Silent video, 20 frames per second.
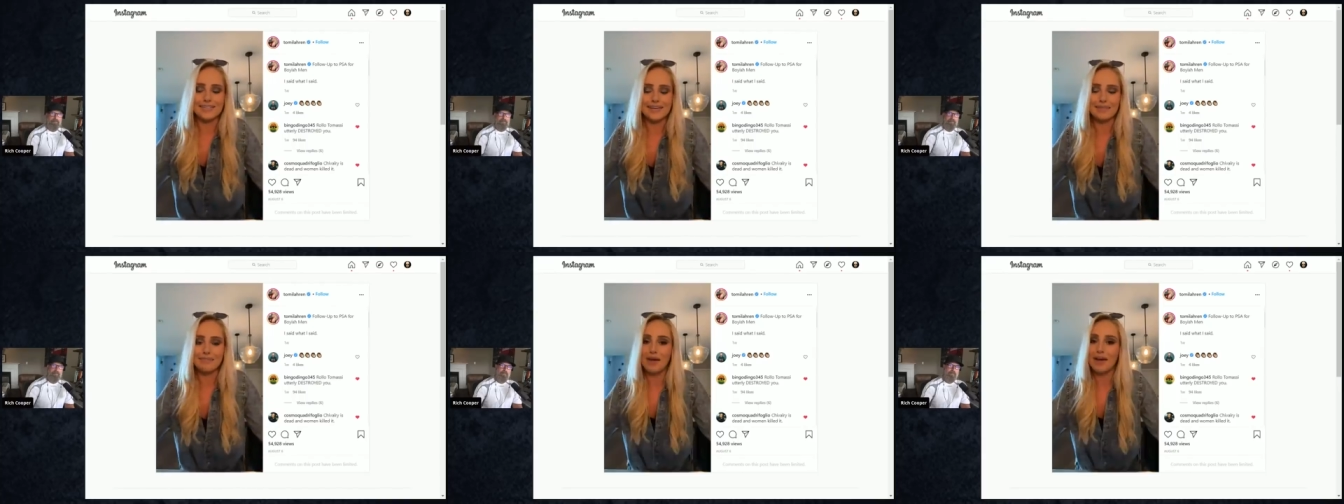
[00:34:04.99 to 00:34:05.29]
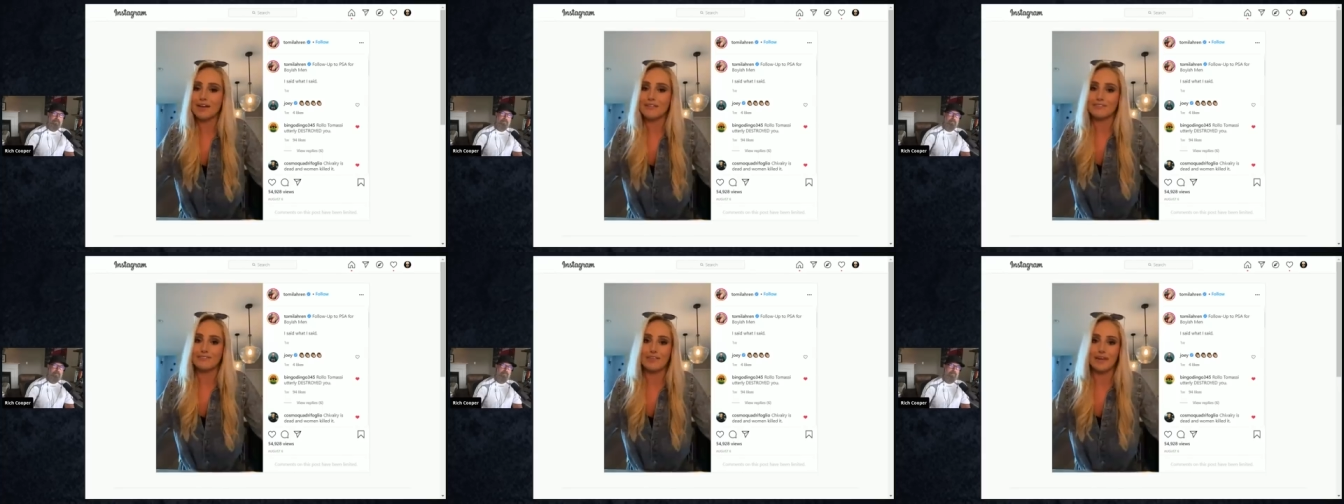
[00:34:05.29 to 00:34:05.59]
I'm
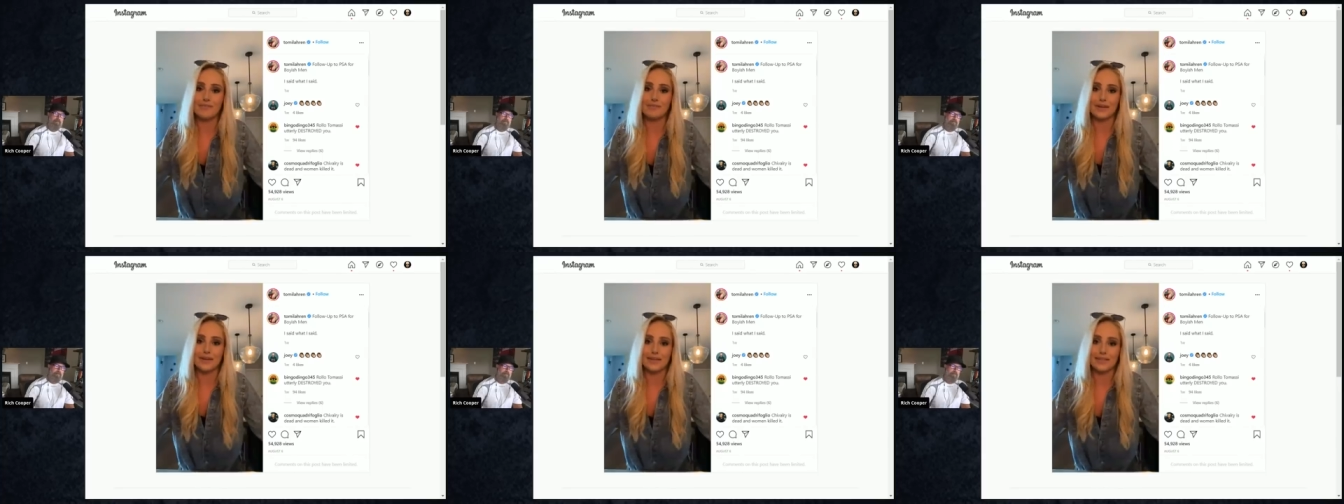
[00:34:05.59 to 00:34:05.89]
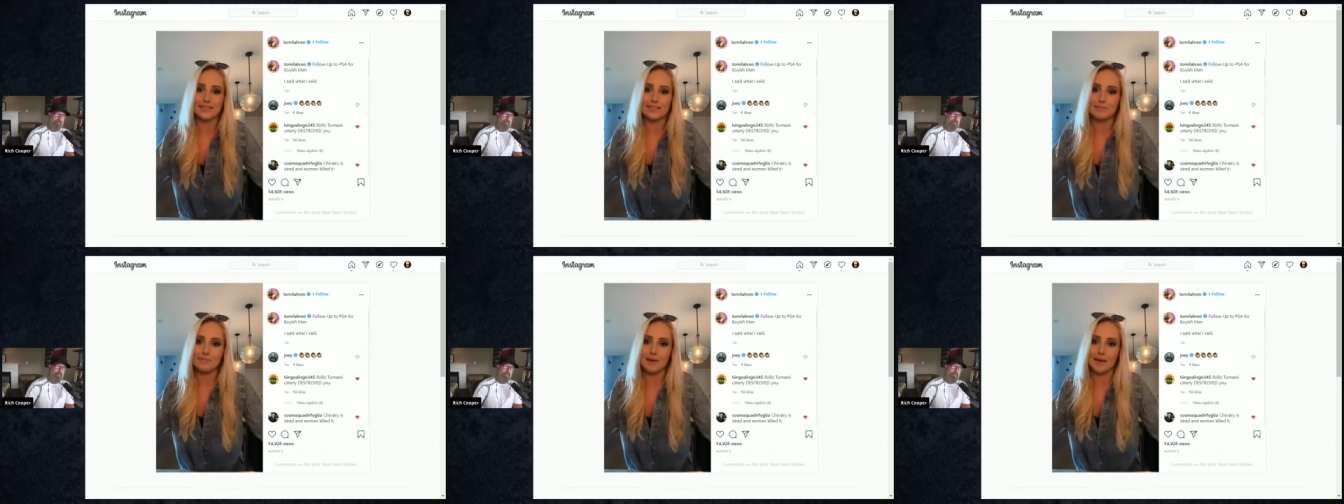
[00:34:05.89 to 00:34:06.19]
not a
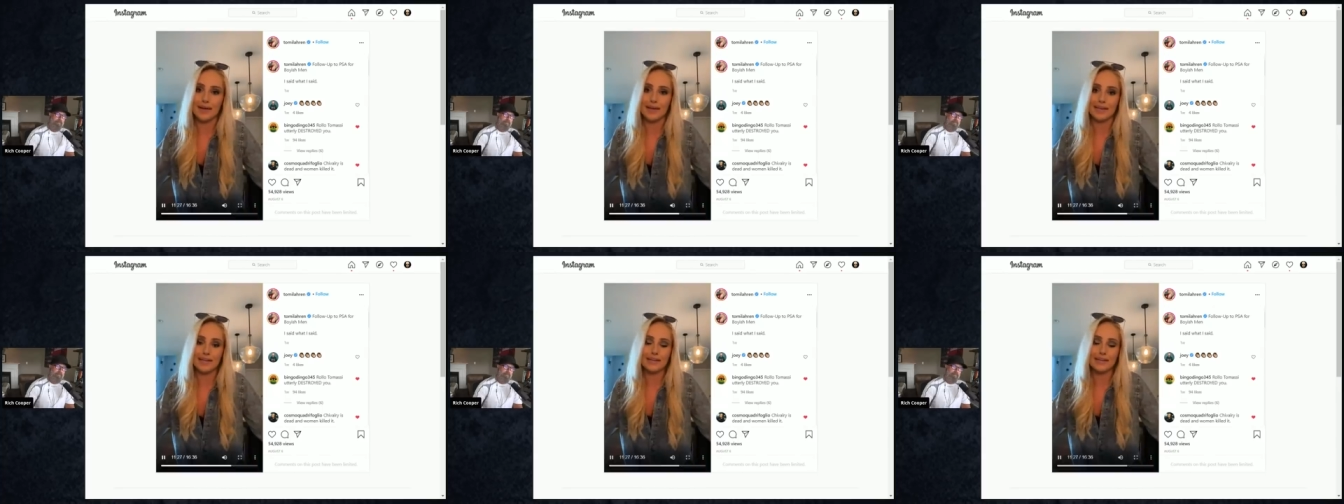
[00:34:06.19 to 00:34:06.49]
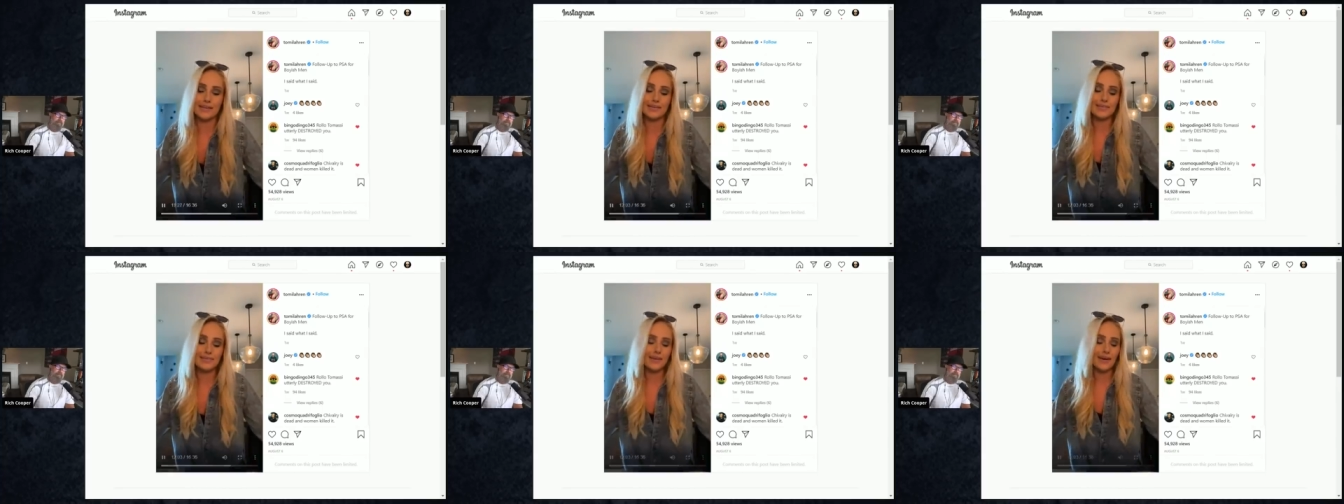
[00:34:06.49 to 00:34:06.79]
feminist, but
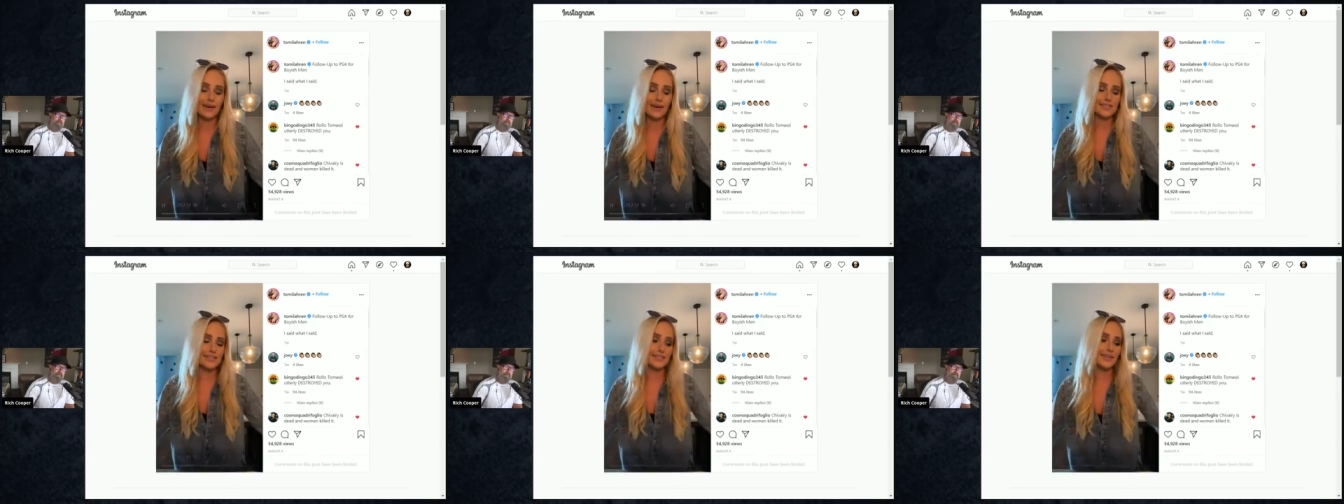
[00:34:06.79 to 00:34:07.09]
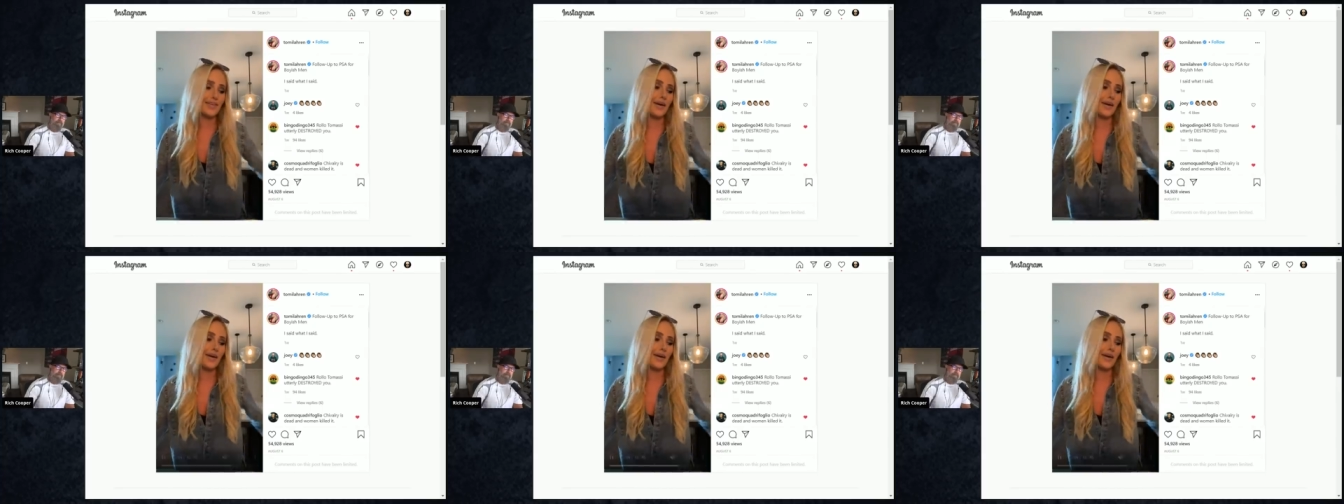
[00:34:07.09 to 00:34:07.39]
you guys know I'm going
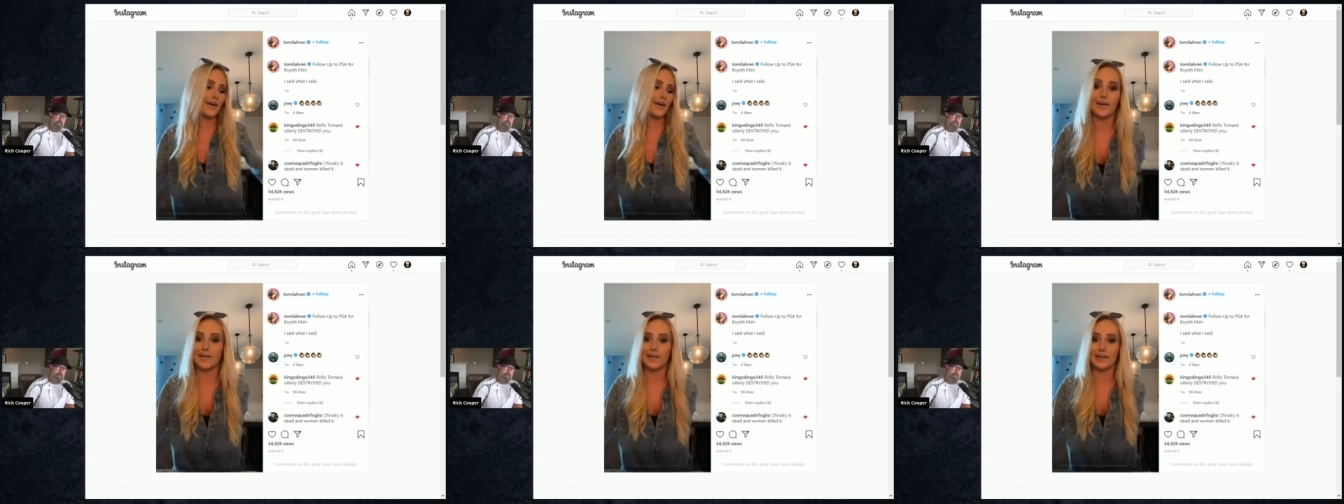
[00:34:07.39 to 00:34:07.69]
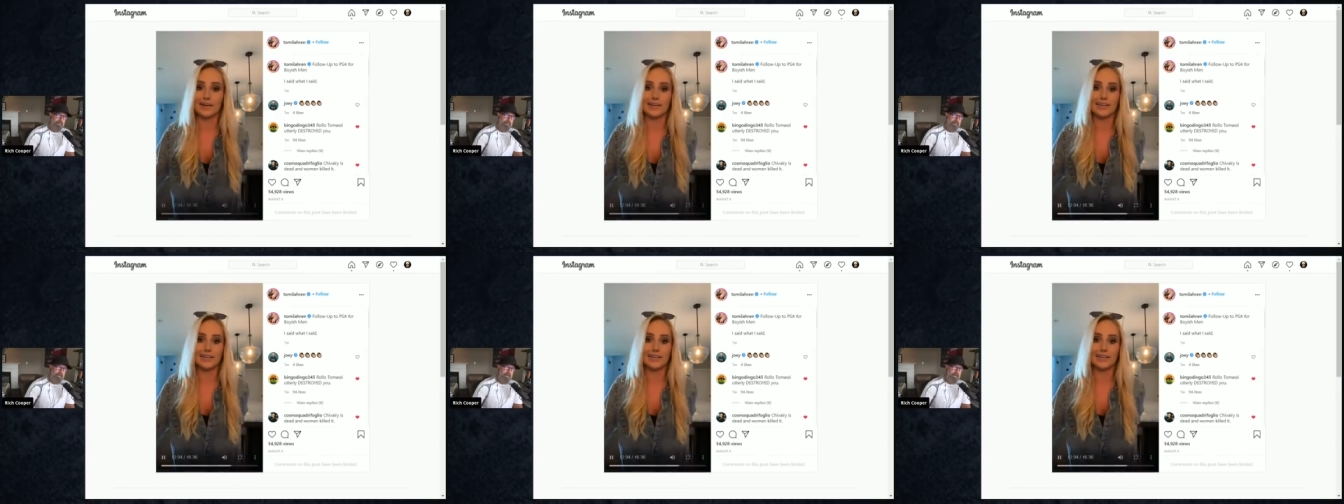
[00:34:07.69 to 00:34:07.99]
to call it a
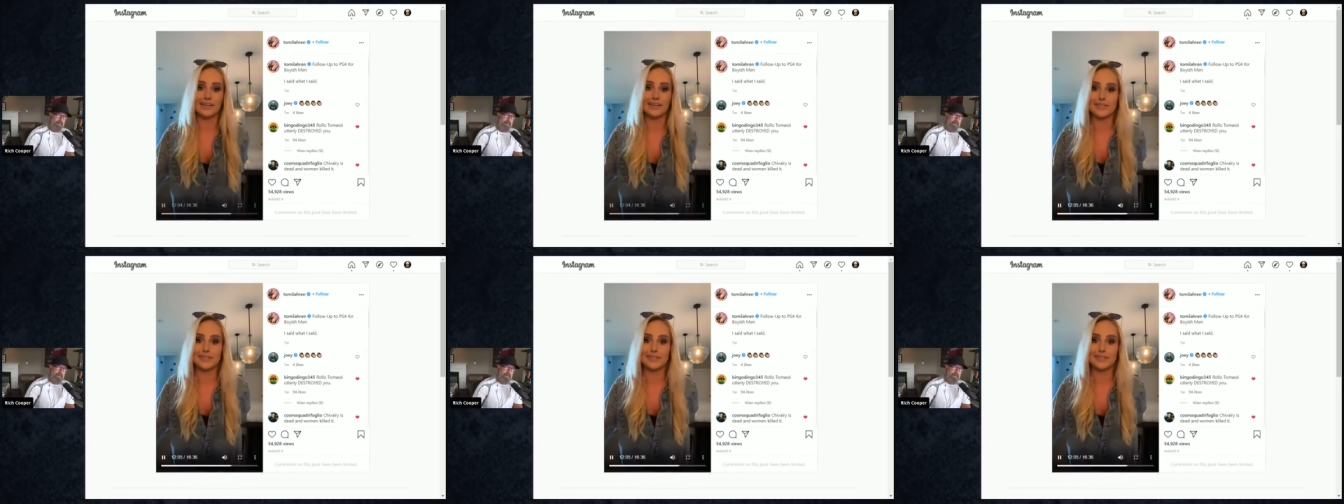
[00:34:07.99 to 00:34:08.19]
double standard.